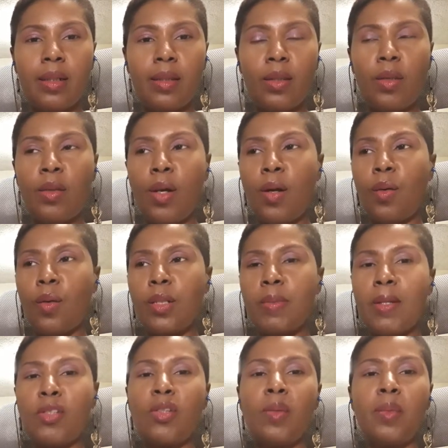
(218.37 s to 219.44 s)

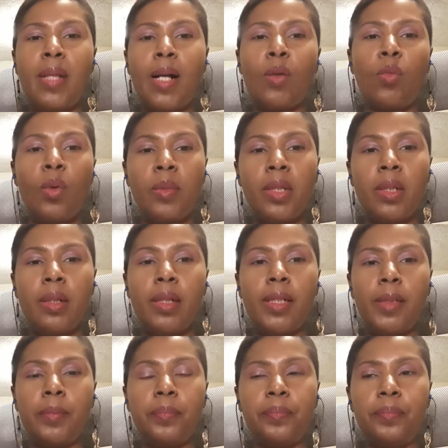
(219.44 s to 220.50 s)
especially Black womanhood.